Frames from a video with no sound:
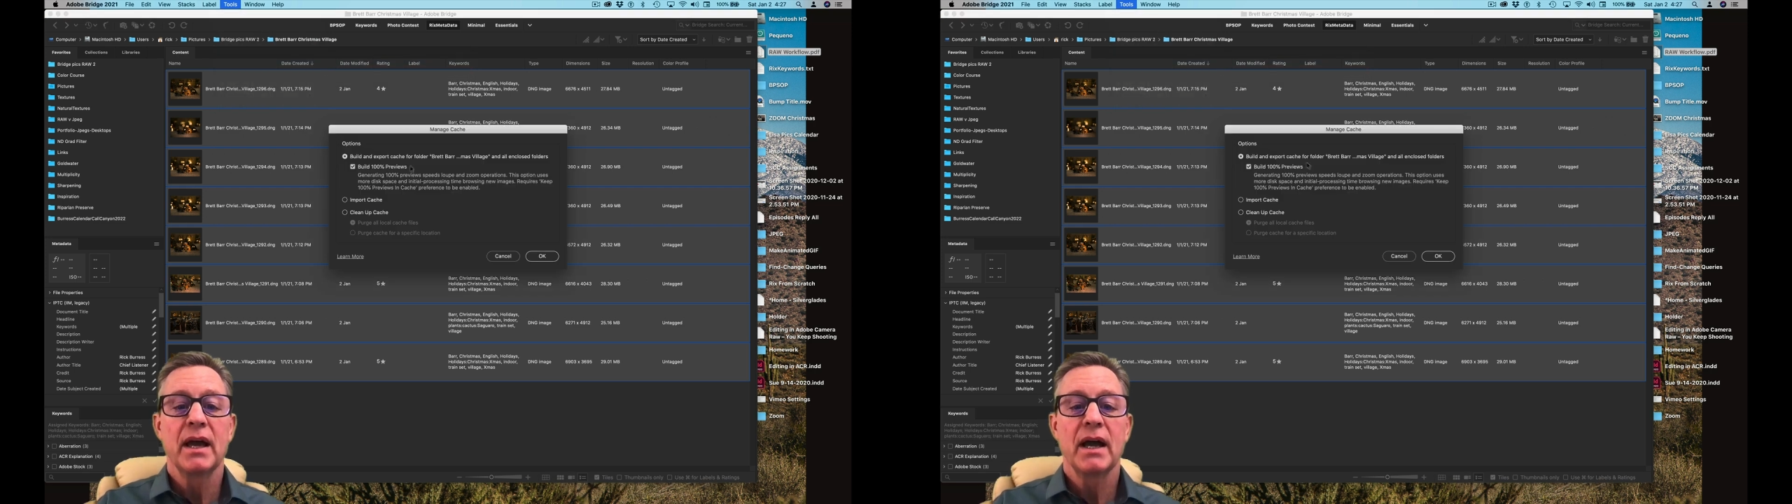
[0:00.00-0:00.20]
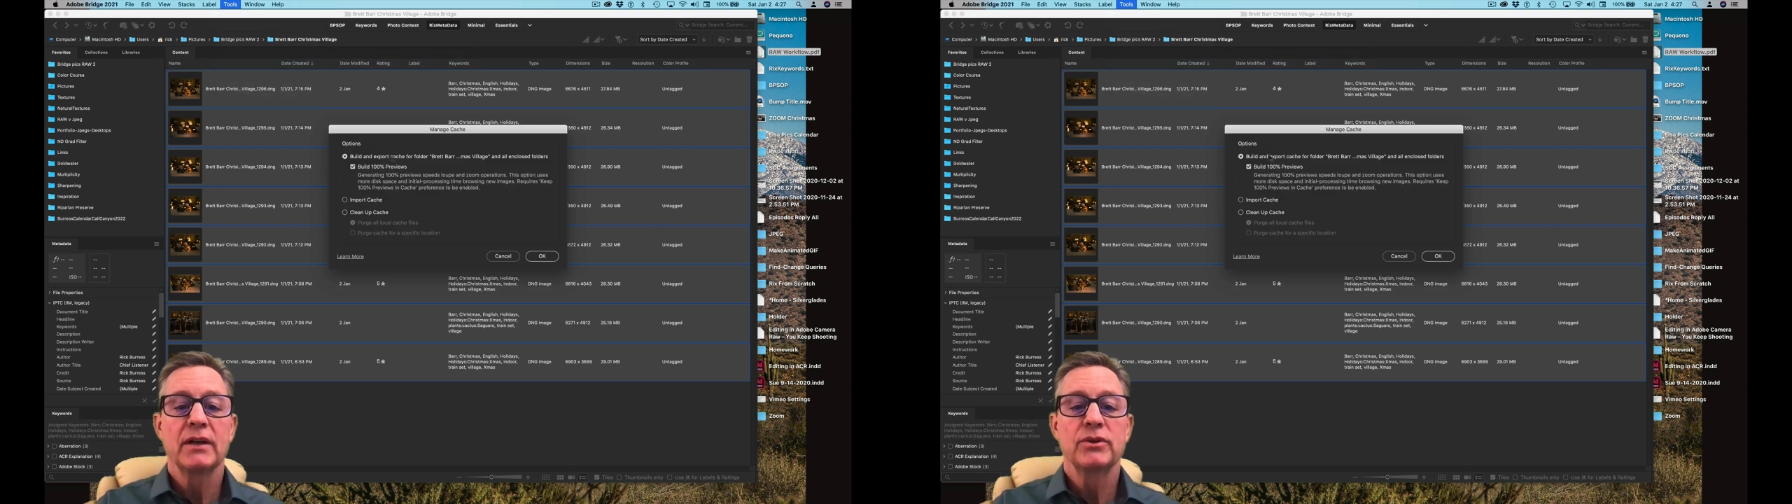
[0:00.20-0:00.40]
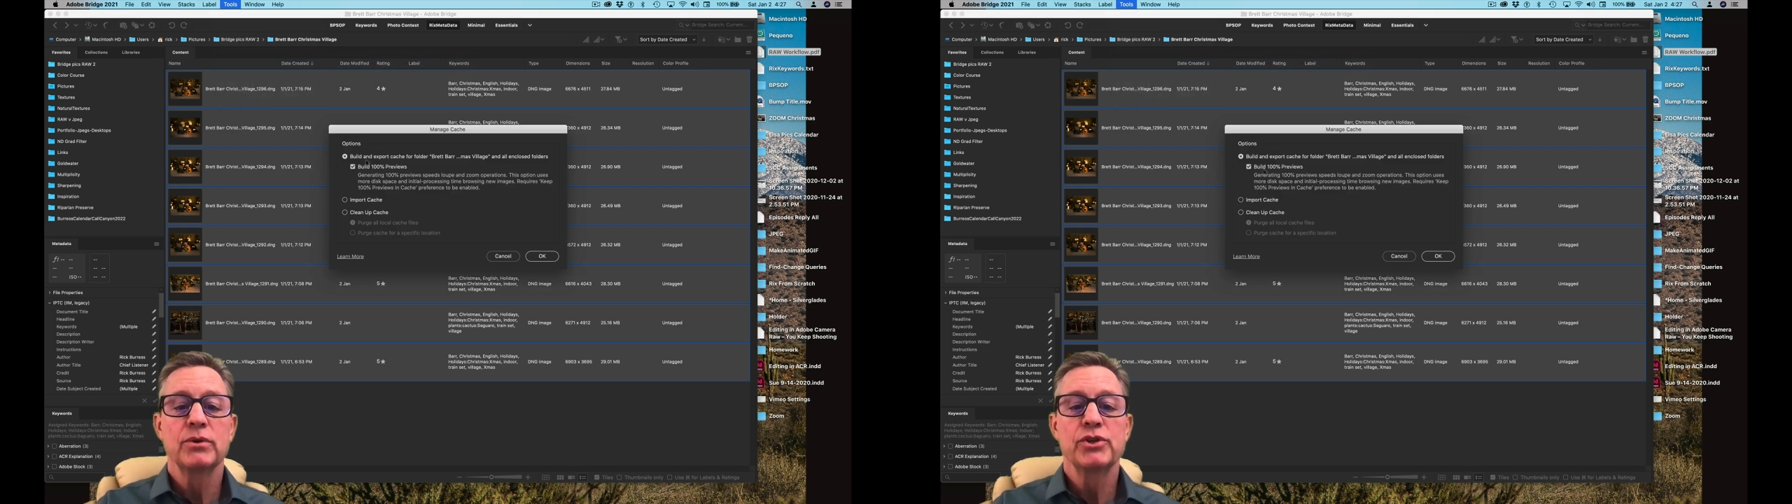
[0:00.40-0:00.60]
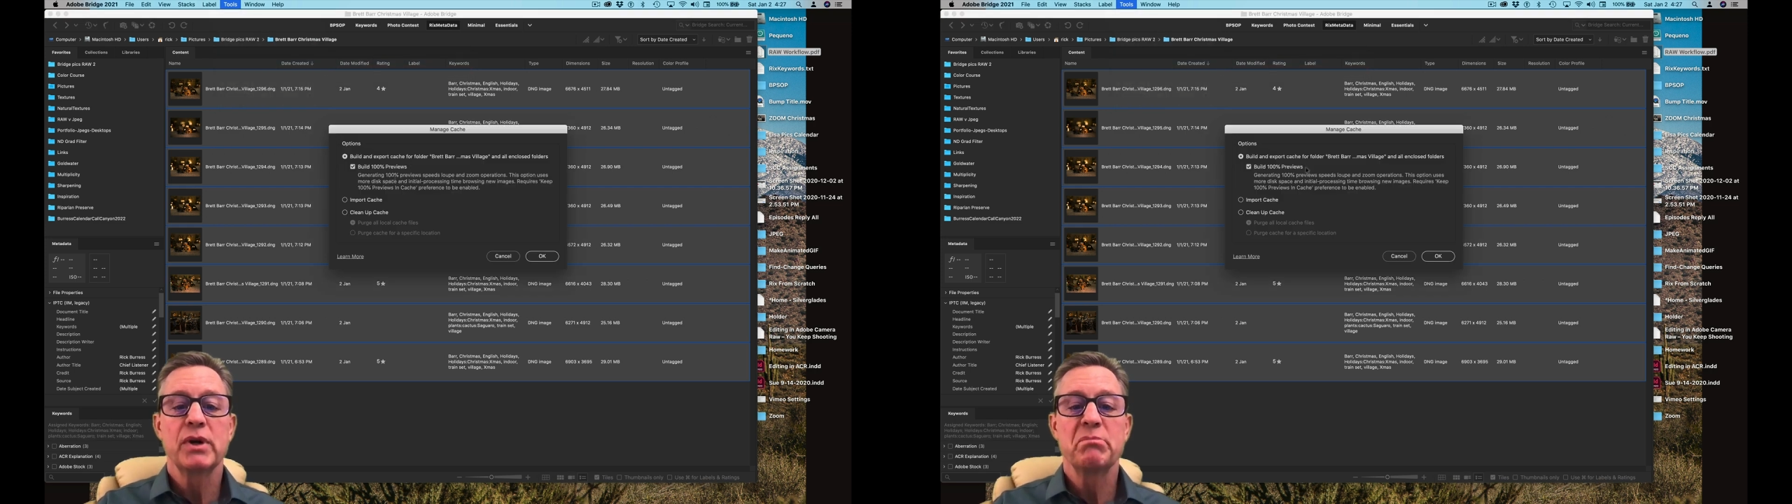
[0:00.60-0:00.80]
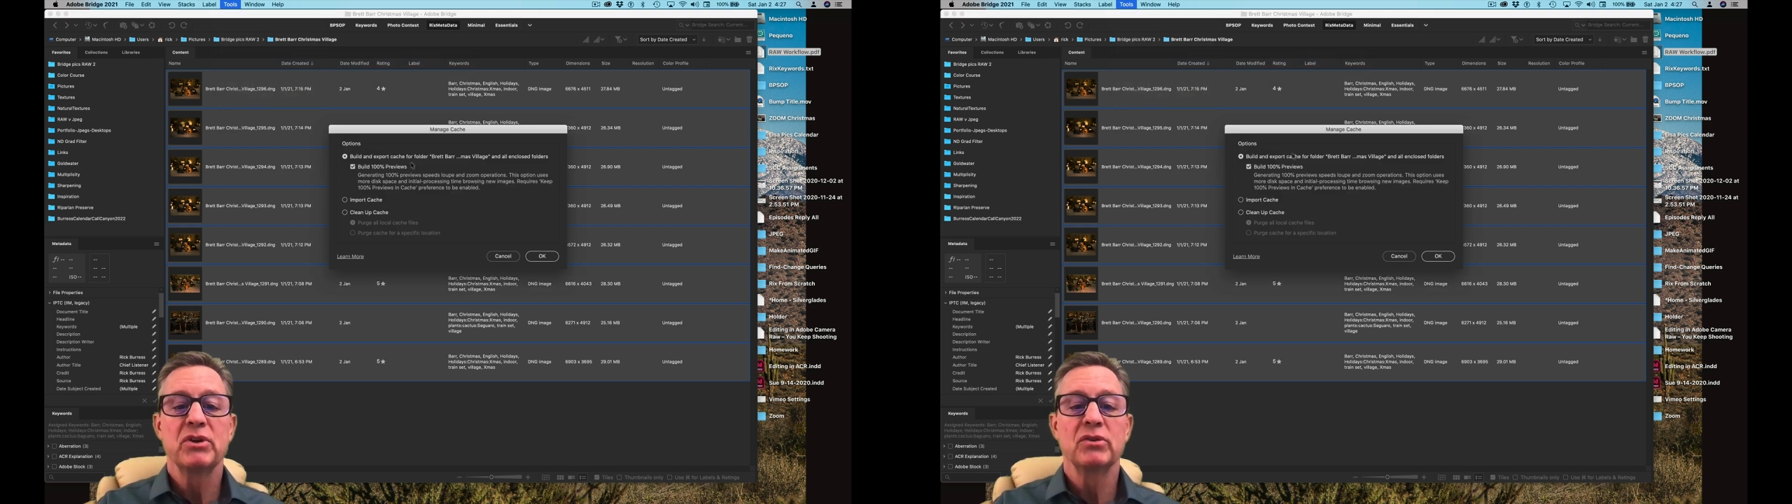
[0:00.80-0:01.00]
I told you I
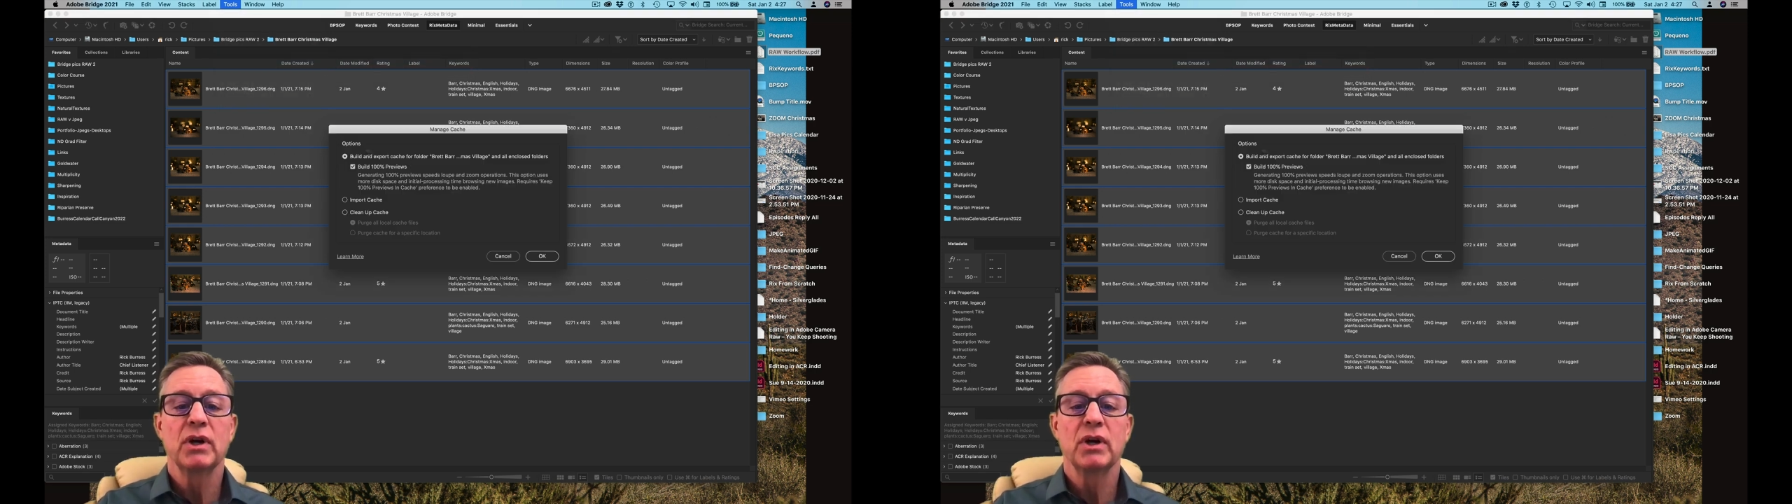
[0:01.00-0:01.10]
build